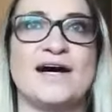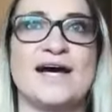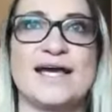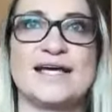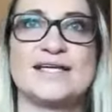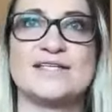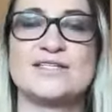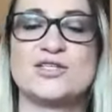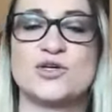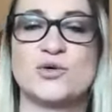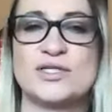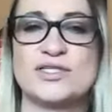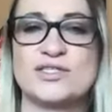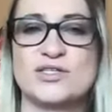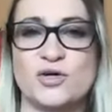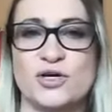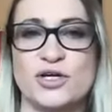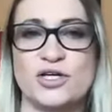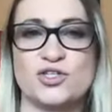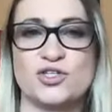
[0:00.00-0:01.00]
And so it's
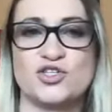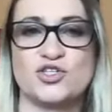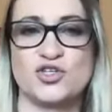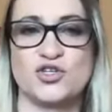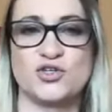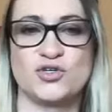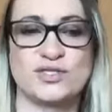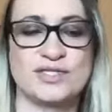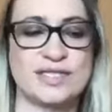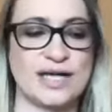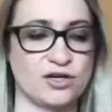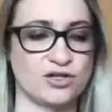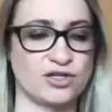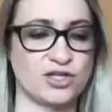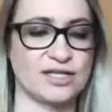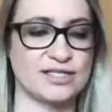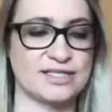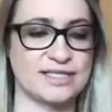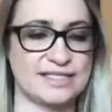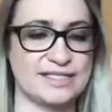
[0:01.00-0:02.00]
going to,
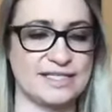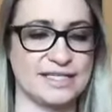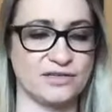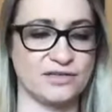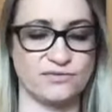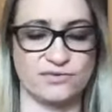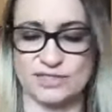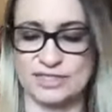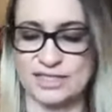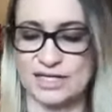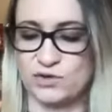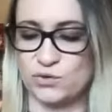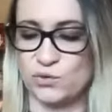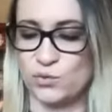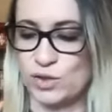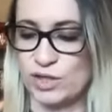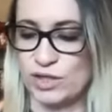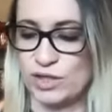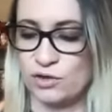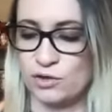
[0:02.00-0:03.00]
cytotoxic T lymphocyte
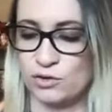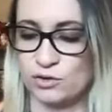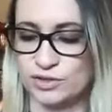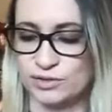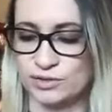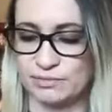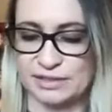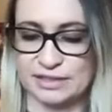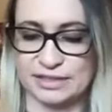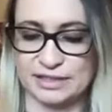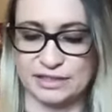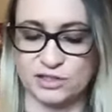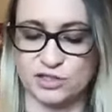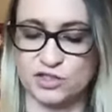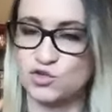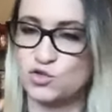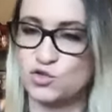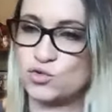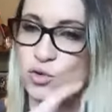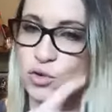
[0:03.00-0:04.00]
will ultimately
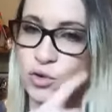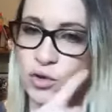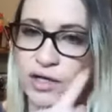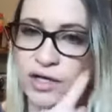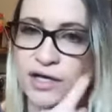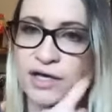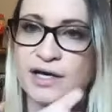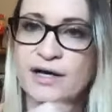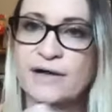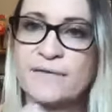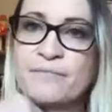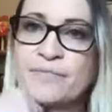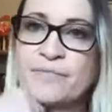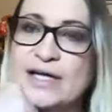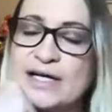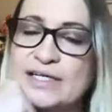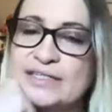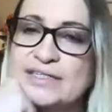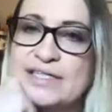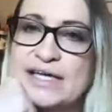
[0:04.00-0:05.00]
destroy
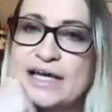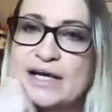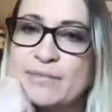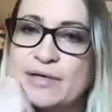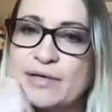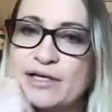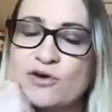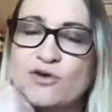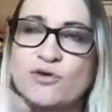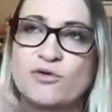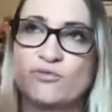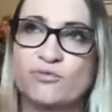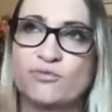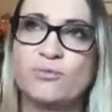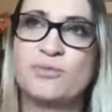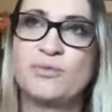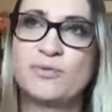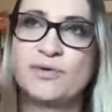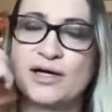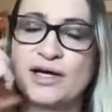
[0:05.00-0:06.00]
a damaged or
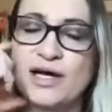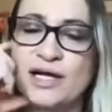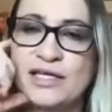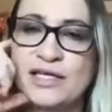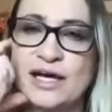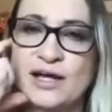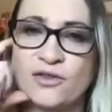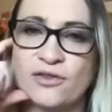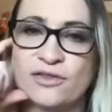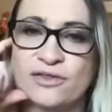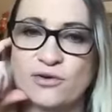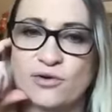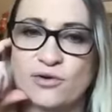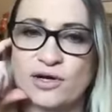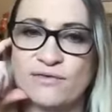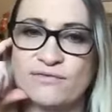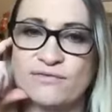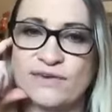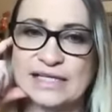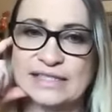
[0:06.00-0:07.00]
unhealthy or
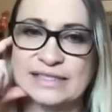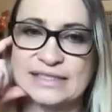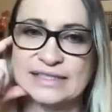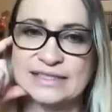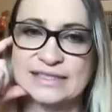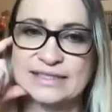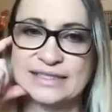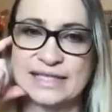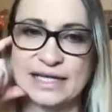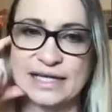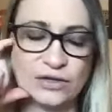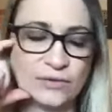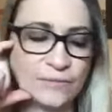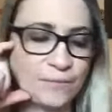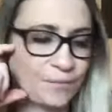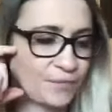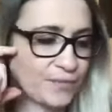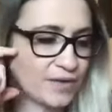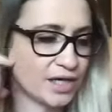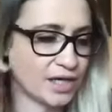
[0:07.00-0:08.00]
infected cell.
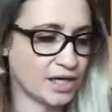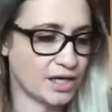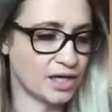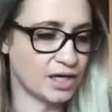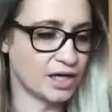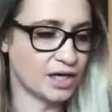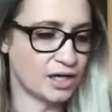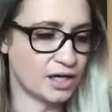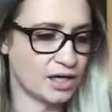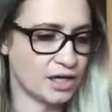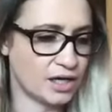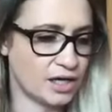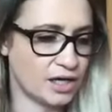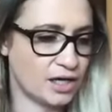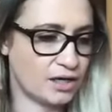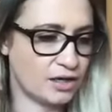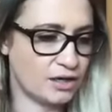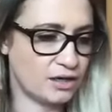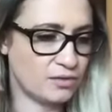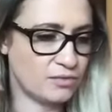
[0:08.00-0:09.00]

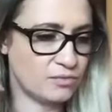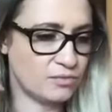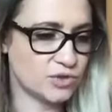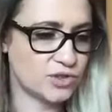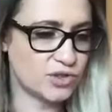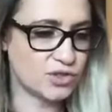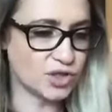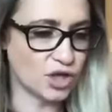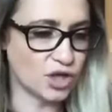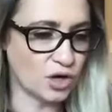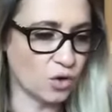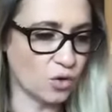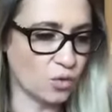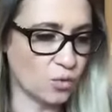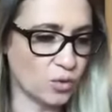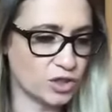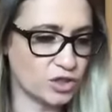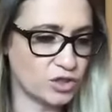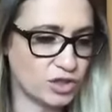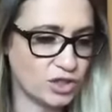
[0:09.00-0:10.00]
So
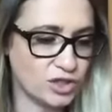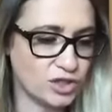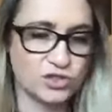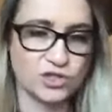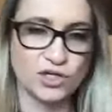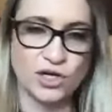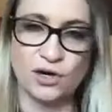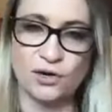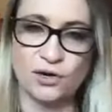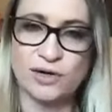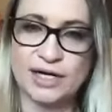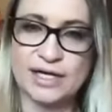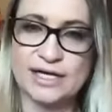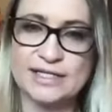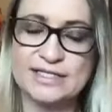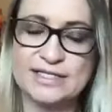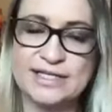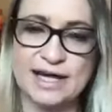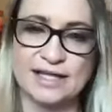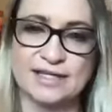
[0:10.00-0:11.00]
what you need to know
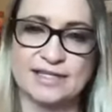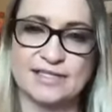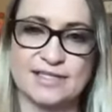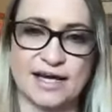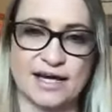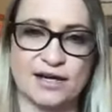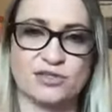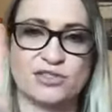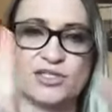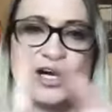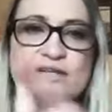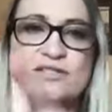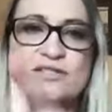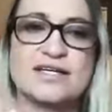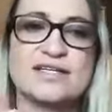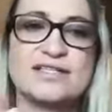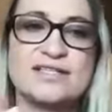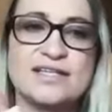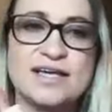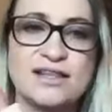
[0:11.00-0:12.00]
is that
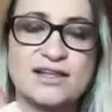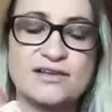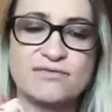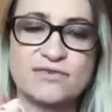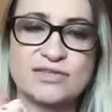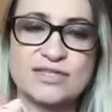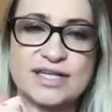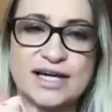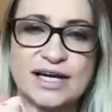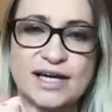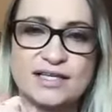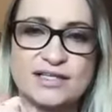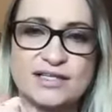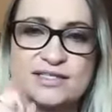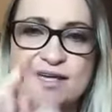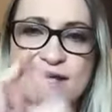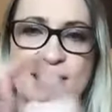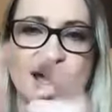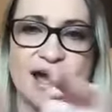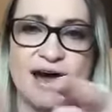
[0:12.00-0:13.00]
cytotoxic T
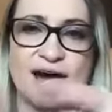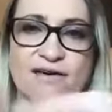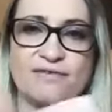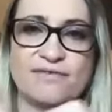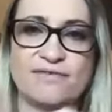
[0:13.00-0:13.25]
lymphocytes have